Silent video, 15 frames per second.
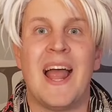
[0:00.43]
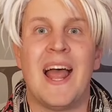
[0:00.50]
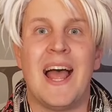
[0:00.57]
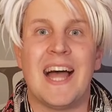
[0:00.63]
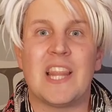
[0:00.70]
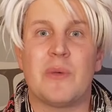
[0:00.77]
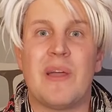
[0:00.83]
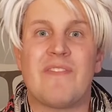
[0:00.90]

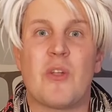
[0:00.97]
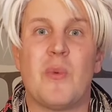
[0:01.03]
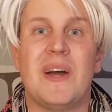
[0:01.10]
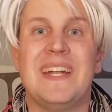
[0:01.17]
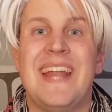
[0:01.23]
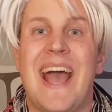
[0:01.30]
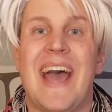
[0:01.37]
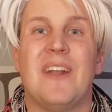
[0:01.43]
Hello
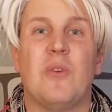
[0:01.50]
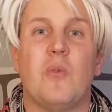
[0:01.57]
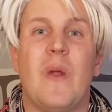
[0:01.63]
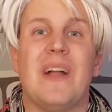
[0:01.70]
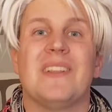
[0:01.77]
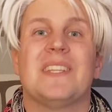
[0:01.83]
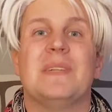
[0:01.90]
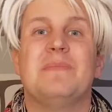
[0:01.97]
everyone, and
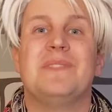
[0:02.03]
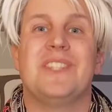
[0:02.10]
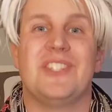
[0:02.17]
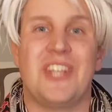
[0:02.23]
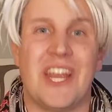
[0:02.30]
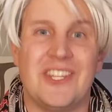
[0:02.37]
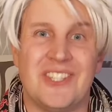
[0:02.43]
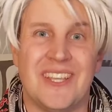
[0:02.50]
welcome to
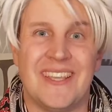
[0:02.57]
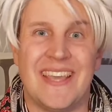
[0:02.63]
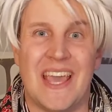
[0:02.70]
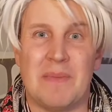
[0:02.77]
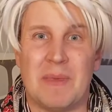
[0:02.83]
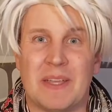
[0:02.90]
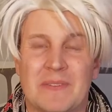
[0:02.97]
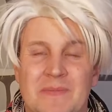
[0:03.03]
Changeling
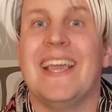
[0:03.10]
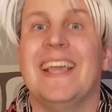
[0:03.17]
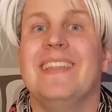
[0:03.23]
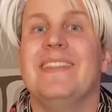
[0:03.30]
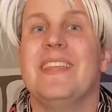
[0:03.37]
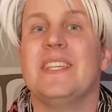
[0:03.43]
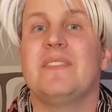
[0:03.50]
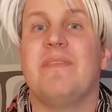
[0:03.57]
Gaming.
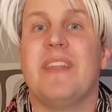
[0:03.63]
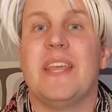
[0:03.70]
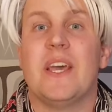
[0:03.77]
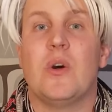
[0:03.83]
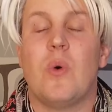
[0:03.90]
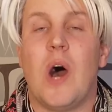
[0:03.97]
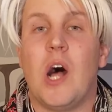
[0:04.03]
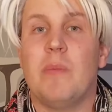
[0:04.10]
In this
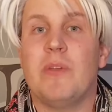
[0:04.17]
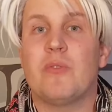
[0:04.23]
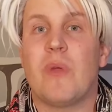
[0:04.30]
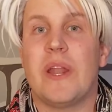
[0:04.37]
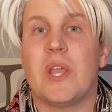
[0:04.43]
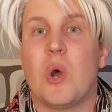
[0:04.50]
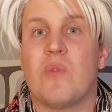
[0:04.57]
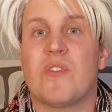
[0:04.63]
video, I'll be
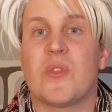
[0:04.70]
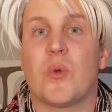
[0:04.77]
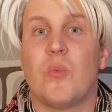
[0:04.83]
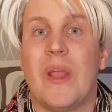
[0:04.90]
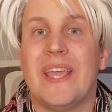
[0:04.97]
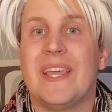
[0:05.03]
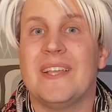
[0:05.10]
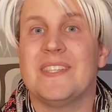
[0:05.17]
running over the
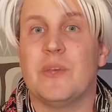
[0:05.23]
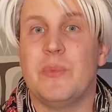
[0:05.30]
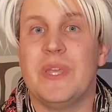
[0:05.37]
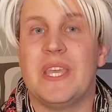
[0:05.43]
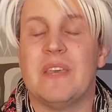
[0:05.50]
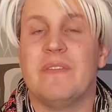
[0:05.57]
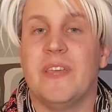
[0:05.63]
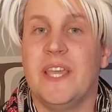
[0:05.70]
rankings that we
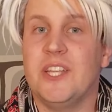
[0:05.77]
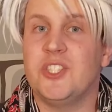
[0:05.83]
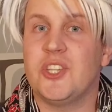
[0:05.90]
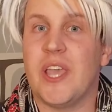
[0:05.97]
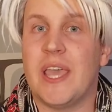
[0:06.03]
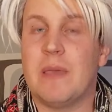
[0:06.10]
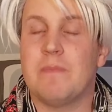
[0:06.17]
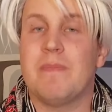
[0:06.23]
give each
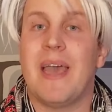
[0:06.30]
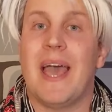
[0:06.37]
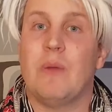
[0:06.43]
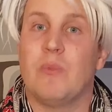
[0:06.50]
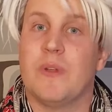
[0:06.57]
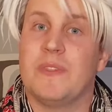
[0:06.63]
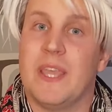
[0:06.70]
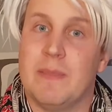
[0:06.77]
game
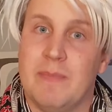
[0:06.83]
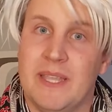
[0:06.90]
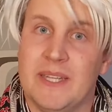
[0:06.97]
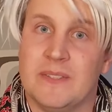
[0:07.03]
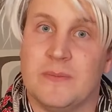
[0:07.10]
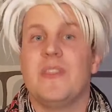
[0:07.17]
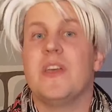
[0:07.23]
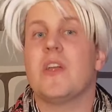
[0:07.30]
and what they
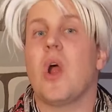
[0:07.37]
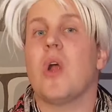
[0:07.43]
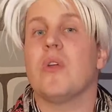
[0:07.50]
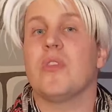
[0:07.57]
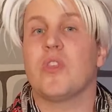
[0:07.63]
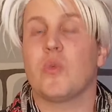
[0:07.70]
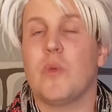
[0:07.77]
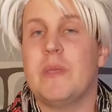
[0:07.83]
mean. There are
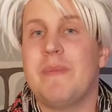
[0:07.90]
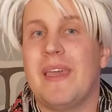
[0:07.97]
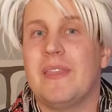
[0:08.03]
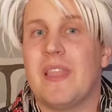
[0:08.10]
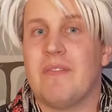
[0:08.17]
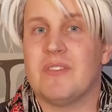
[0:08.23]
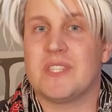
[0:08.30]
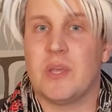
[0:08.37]
three
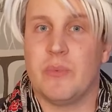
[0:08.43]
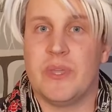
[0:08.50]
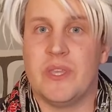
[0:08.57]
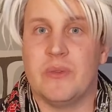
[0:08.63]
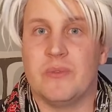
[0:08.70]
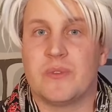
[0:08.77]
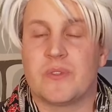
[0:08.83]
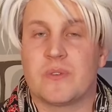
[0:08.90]
main levels that we
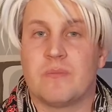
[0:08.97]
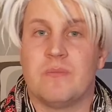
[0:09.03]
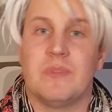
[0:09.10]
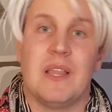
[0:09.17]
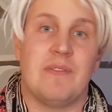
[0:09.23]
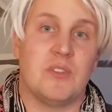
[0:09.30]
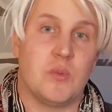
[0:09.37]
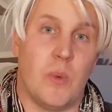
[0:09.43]
use.
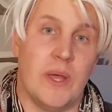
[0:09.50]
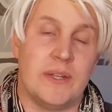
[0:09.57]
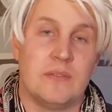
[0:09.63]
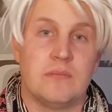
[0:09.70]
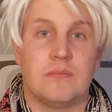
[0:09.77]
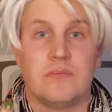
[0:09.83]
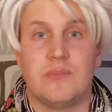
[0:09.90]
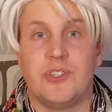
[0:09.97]
Levels
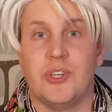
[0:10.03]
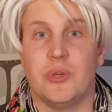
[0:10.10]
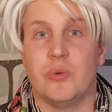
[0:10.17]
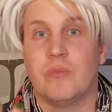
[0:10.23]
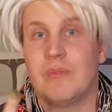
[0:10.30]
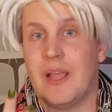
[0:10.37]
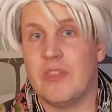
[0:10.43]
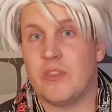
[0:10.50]
1, 2,
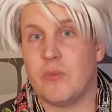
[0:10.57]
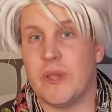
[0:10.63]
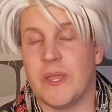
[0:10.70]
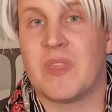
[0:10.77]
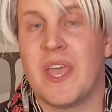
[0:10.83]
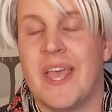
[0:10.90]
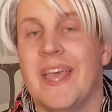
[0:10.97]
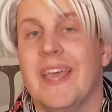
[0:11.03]
and 3,
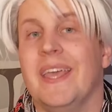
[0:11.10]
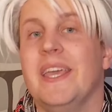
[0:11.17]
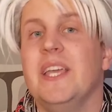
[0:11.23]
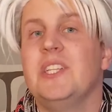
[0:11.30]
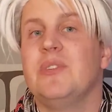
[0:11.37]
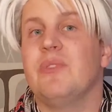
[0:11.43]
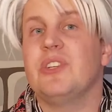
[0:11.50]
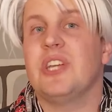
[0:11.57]

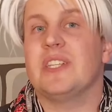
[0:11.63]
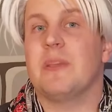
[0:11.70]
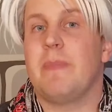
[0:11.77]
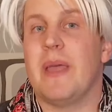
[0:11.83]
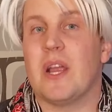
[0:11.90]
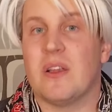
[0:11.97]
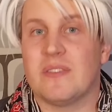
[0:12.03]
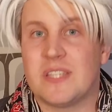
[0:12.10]
each of which has a
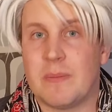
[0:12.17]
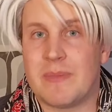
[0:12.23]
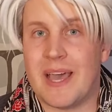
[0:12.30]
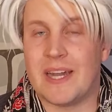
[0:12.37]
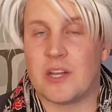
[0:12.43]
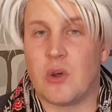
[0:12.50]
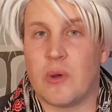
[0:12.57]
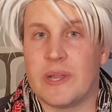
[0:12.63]
pair of
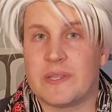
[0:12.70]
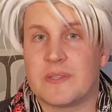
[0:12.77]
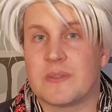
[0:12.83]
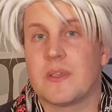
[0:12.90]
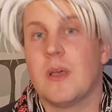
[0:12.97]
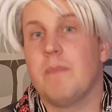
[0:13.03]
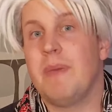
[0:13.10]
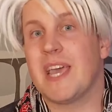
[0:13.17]
subcategories:
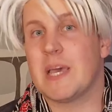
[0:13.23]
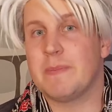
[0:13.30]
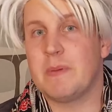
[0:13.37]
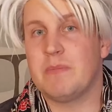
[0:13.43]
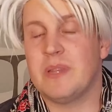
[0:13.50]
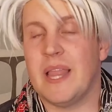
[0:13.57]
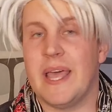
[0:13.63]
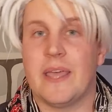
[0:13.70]
pick up
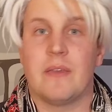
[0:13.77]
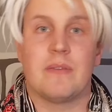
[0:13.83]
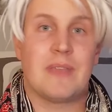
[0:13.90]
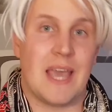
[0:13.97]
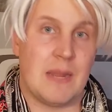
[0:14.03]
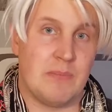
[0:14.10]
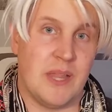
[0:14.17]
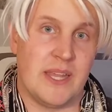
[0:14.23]
and play
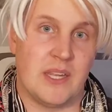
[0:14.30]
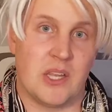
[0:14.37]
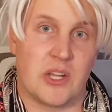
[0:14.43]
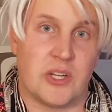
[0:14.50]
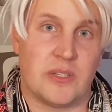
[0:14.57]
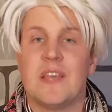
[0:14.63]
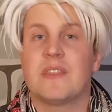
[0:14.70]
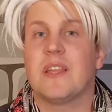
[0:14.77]
to learn.